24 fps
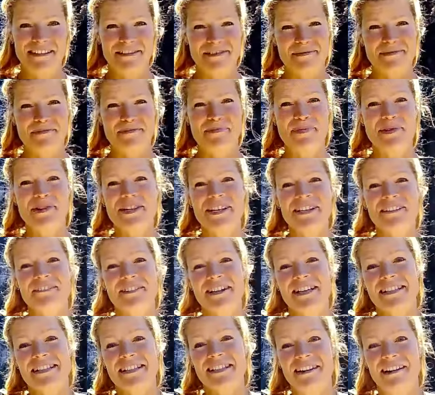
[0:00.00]
I was born and
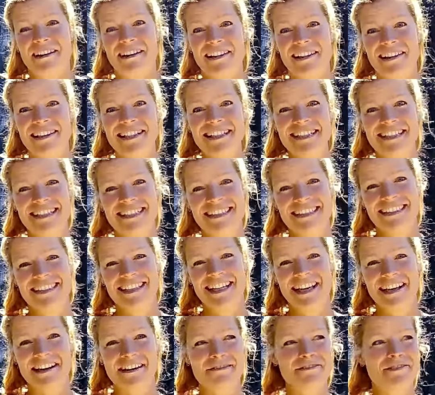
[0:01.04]
raised in Holland
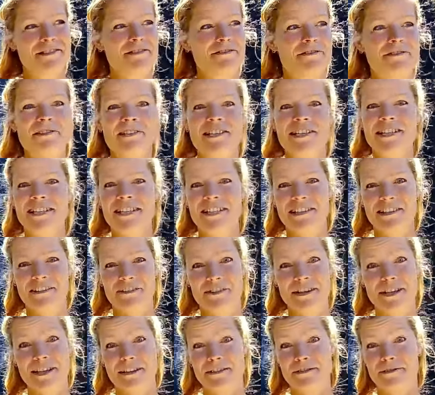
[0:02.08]
and after a flourishing
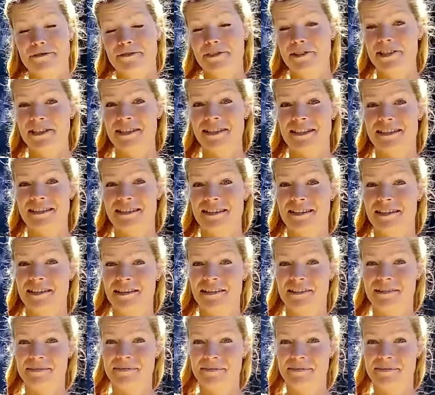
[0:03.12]
career, first as a